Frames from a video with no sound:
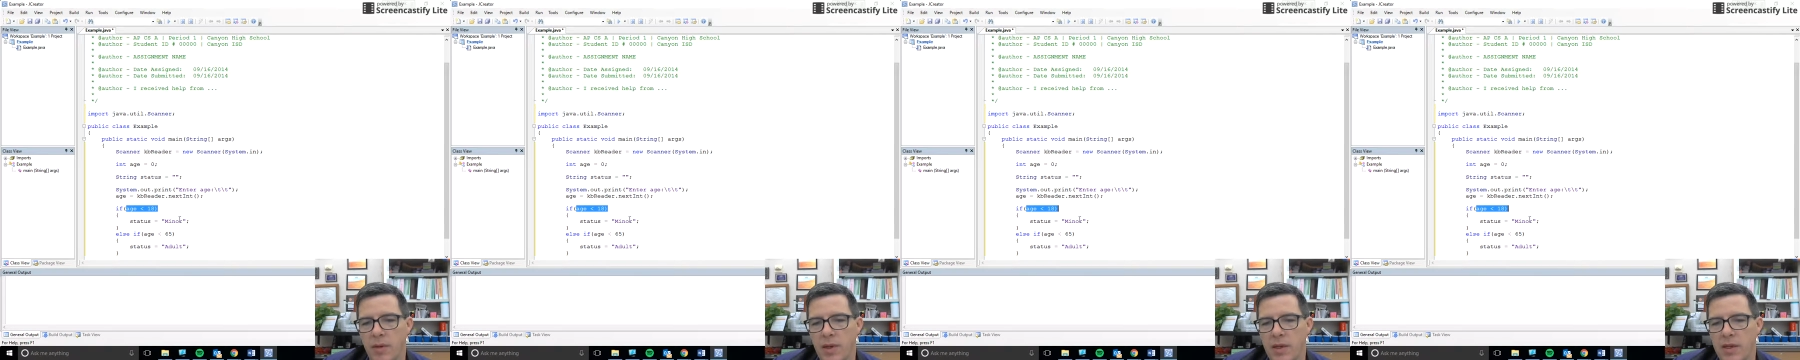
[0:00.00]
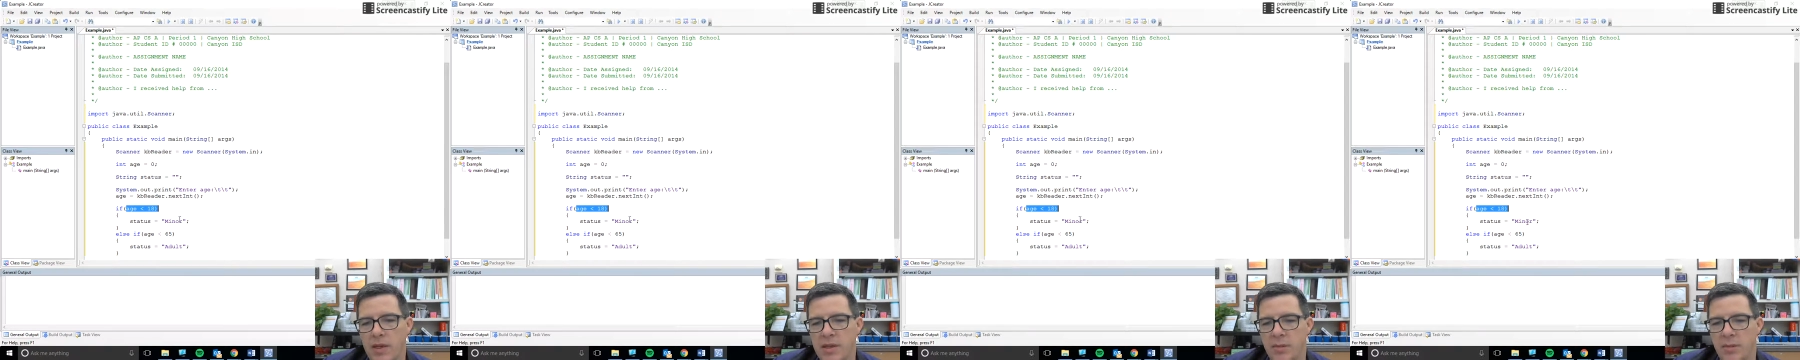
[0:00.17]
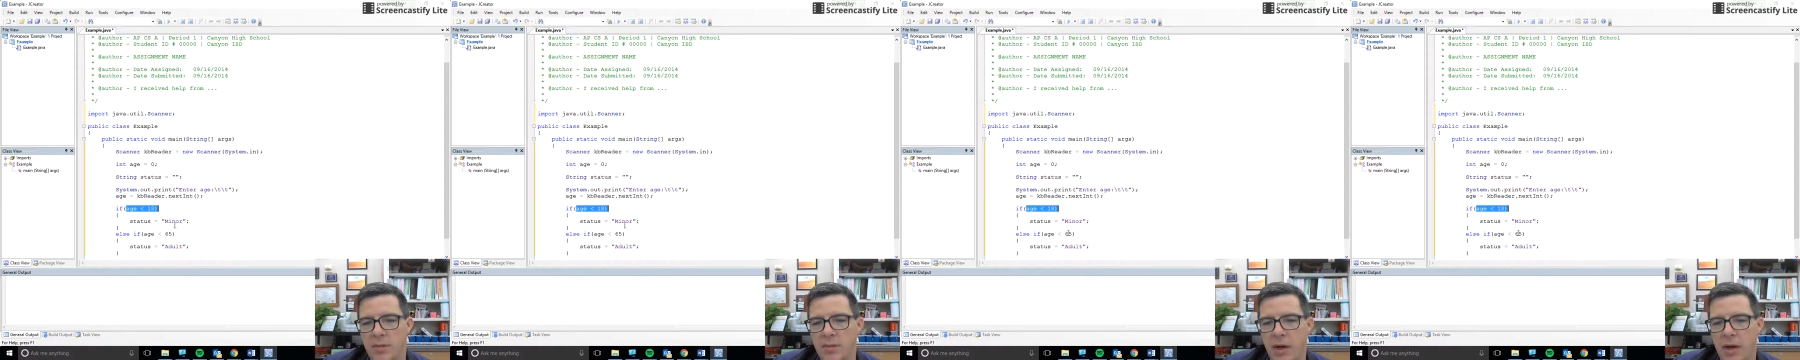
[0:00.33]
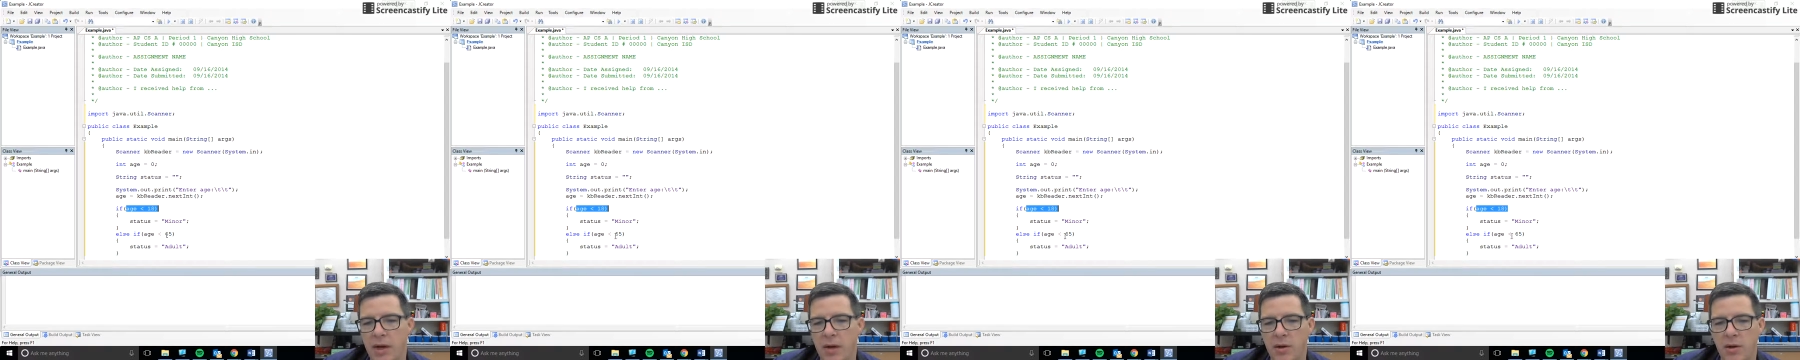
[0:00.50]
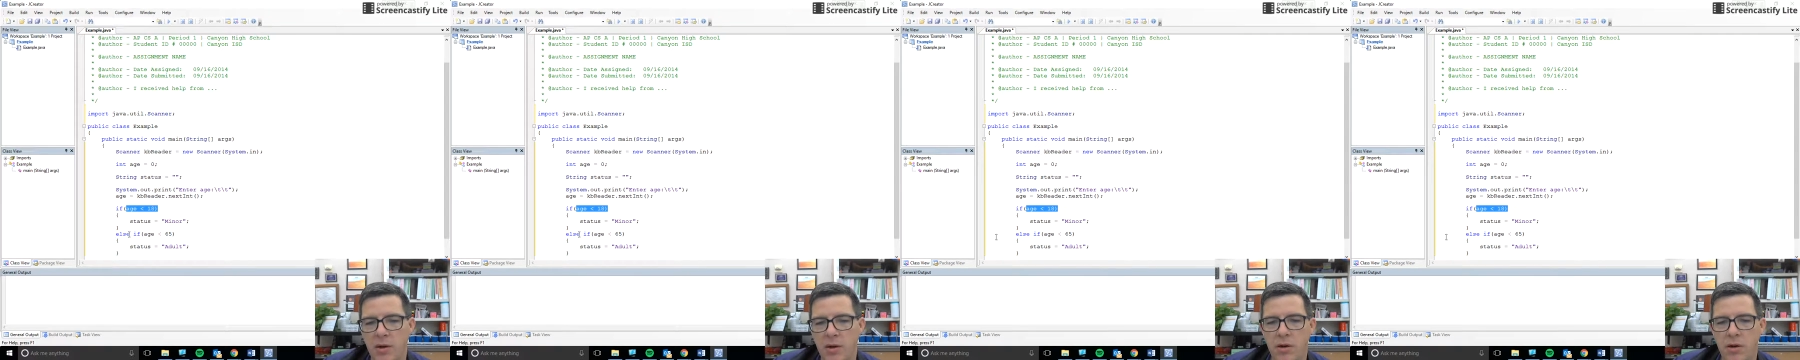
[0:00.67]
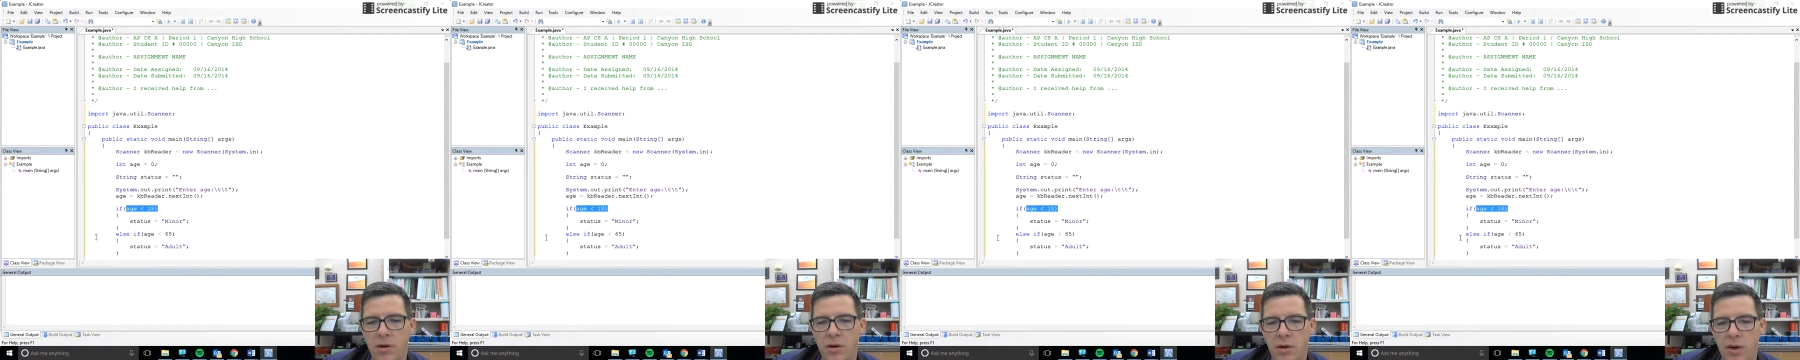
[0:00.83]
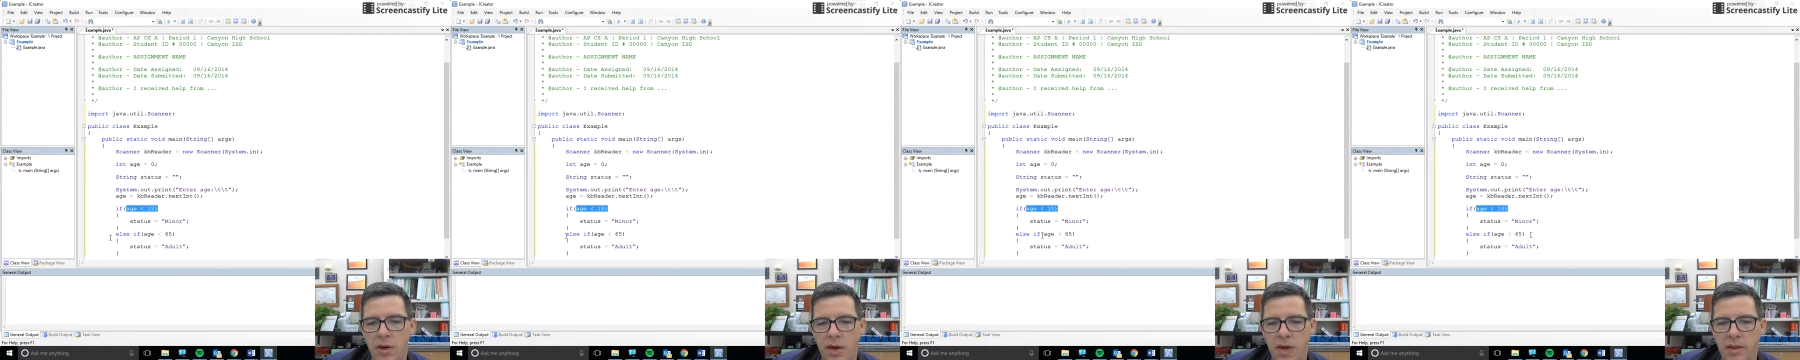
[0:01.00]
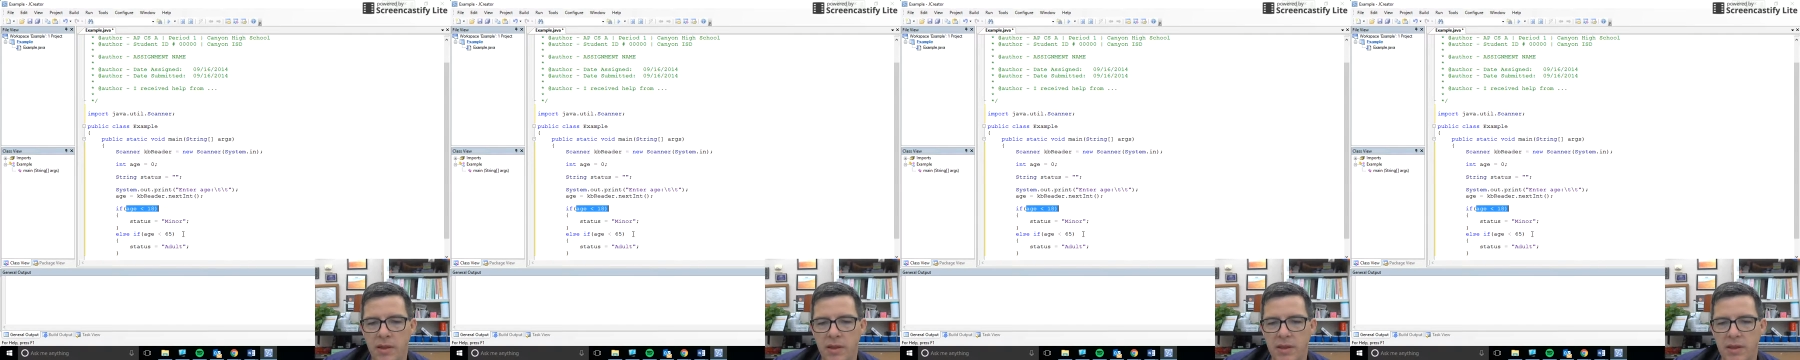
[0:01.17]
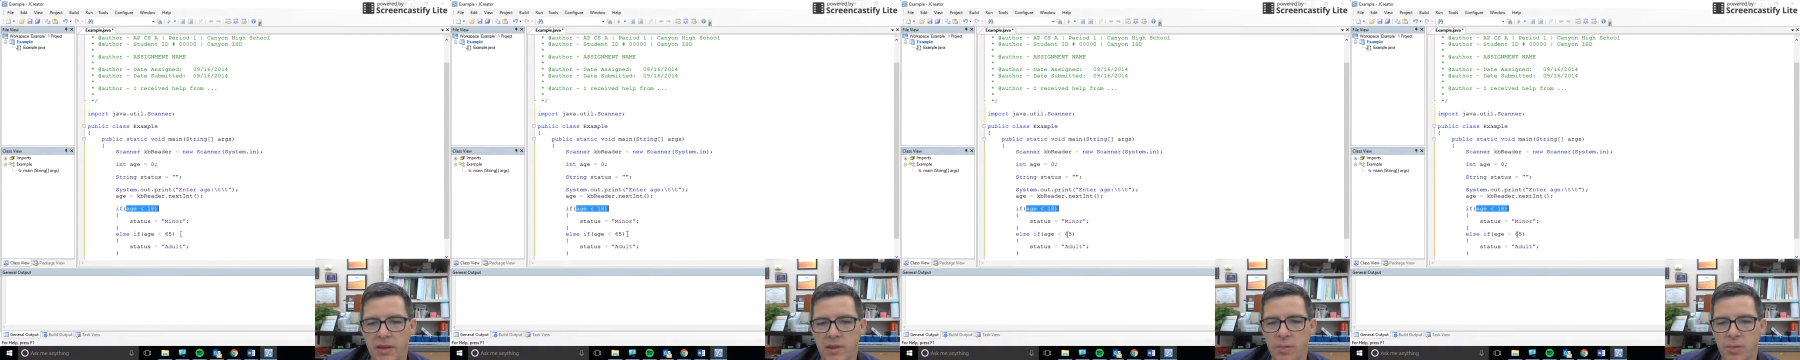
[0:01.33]
is a minor.
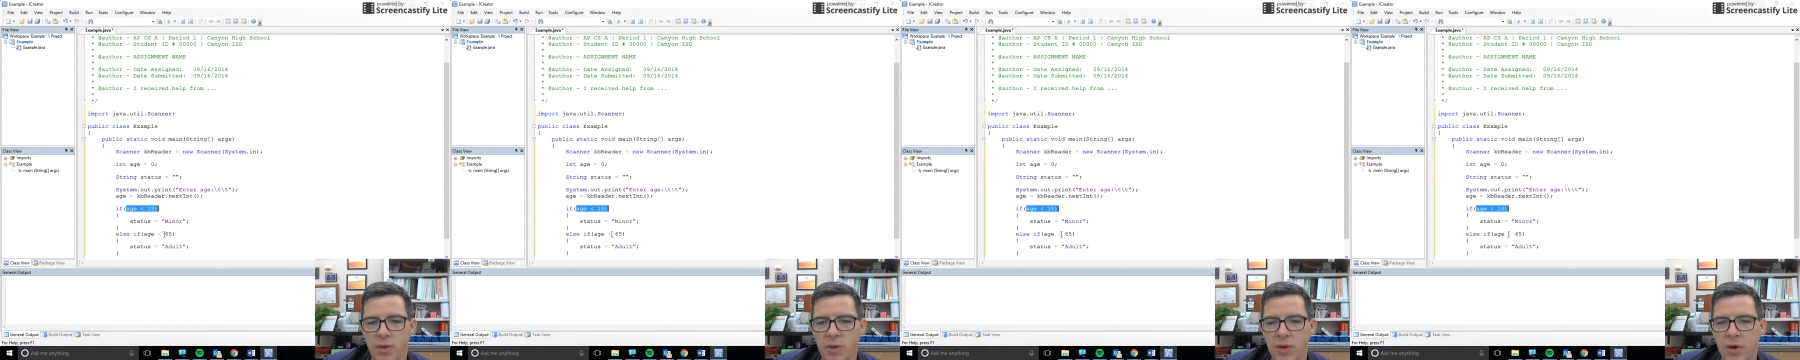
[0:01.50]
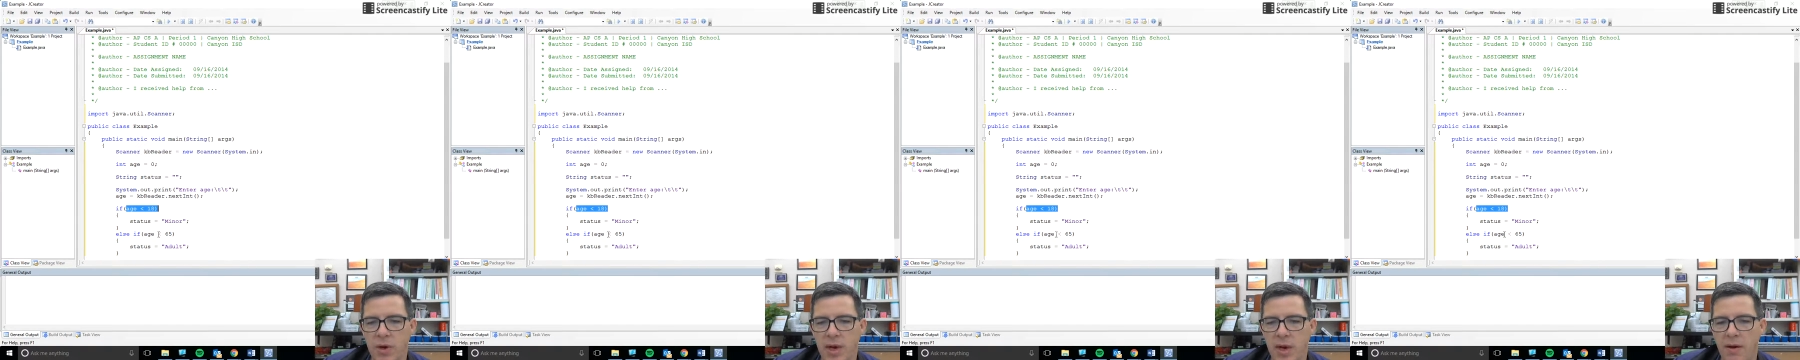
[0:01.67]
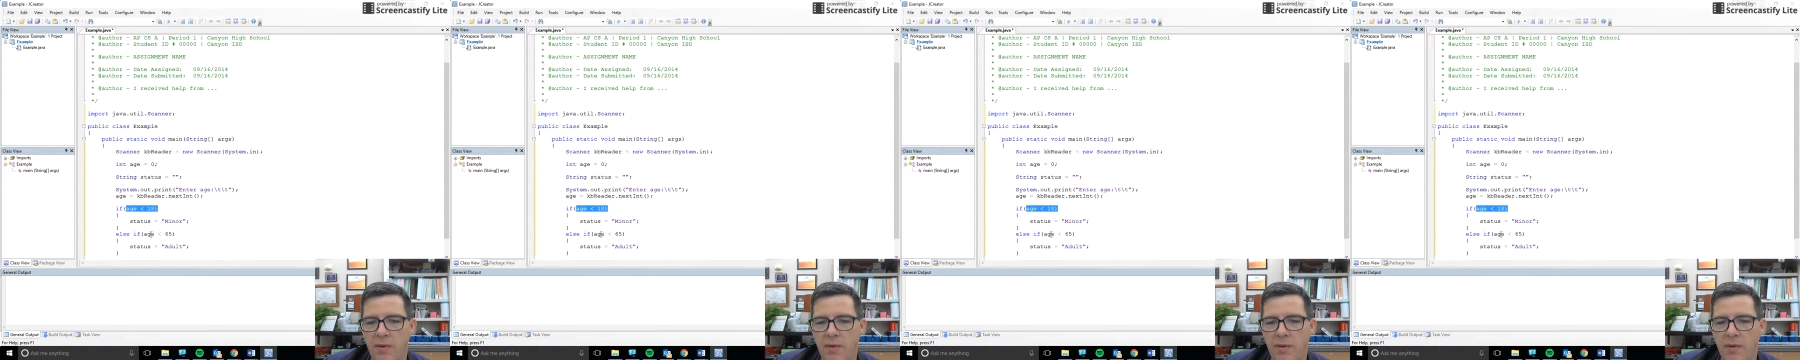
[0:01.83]
At this point,